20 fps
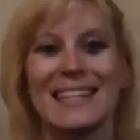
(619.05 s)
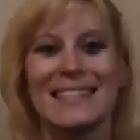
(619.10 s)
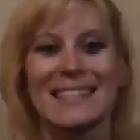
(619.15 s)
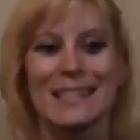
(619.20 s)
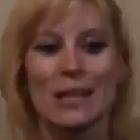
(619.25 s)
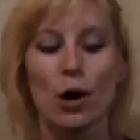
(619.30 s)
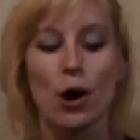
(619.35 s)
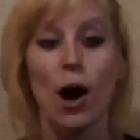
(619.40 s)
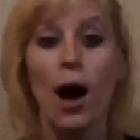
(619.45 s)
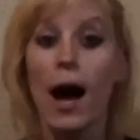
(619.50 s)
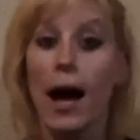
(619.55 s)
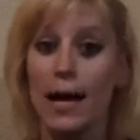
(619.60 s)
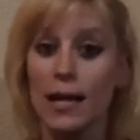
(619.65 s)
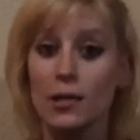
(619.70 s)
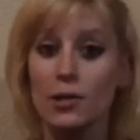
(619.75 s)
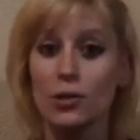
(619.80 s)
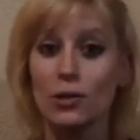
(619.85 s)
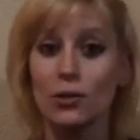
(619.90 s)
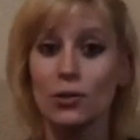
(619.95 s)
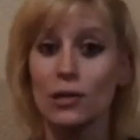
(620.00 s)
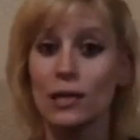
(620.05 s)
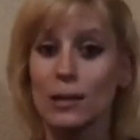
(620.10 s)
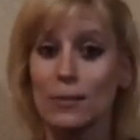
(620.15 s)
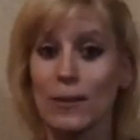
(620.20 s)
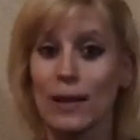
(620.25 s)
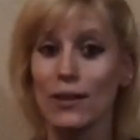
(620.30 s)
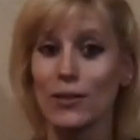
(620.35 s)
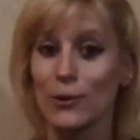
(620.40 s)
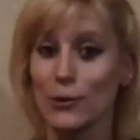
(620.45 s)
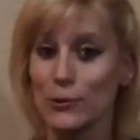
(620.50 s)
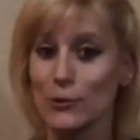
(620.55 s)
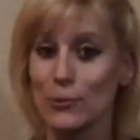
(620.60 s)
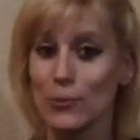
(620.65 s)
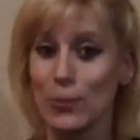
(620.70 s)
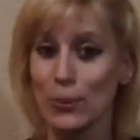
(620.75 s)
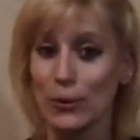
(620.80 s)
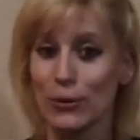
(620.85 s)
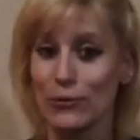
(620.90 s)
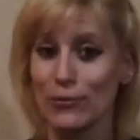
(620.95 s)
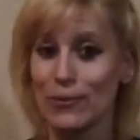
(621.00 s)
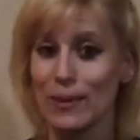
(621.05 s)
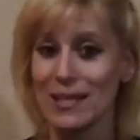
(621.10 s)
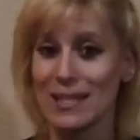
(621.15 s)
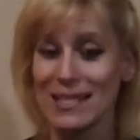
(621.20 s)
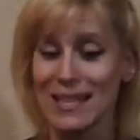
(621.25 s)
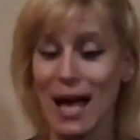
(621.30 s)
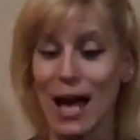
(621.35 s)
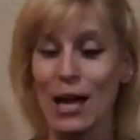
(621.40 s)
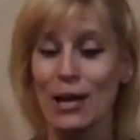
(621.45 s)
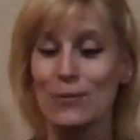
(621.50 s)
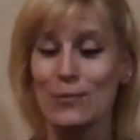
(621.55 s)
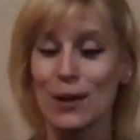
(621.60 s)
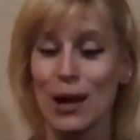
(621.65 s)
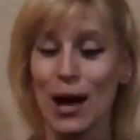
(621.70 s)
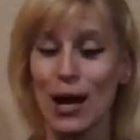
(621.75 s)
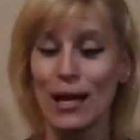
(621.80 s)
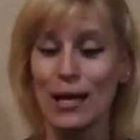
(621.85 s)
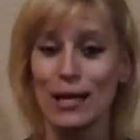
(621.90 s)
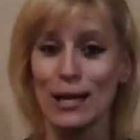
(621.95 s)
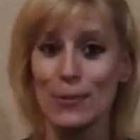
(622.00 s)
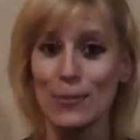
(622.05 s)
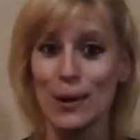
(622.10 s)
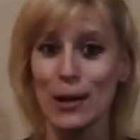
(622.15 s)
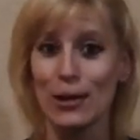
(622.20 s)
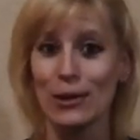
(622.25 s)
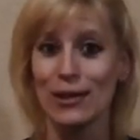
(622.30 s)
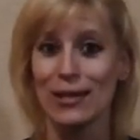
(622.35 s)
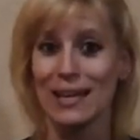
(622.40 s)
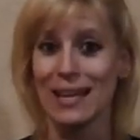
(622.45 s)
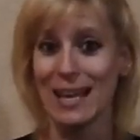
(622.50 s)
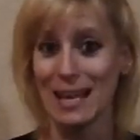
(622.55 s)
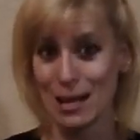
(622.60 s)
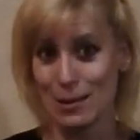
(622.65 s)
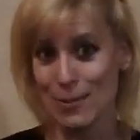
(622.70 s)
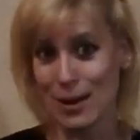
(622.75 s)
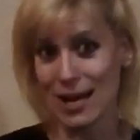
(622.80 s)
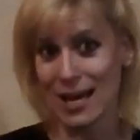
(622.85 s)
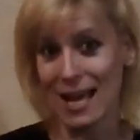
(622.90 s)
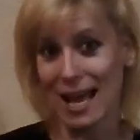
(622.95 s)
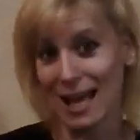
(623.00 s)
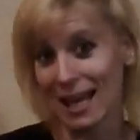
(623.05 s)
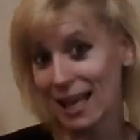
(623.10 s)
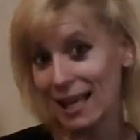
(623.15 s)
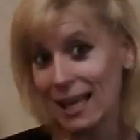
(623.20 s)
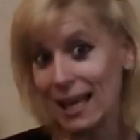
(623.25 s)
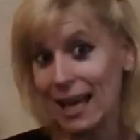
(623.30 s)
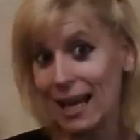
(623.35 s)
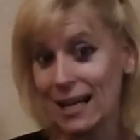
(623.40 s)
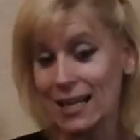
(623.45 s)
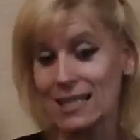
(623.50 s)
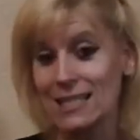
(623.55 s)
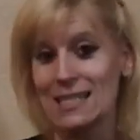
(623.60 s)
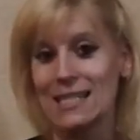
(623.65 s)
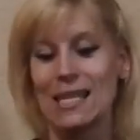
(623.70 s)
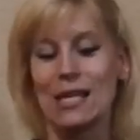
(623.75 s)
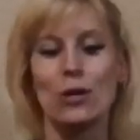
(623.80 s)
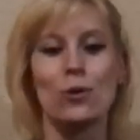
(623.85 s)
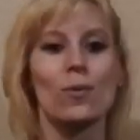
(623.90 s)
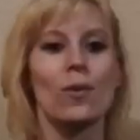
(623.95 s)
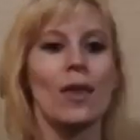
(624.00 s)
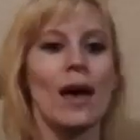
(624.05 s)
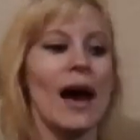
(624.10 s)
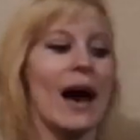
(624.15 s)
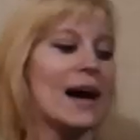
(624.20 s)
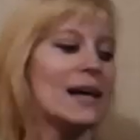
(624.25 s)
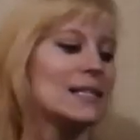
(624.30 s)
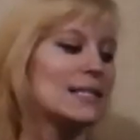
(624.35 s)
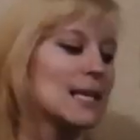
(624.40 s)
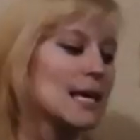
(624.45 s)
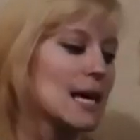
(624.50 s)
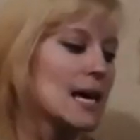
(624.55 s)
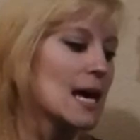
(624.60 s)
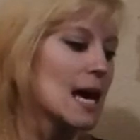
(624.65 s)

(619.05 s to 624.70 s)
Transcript: So I too need to make those improvements. I am not any better than anybody, I can guarantee you that.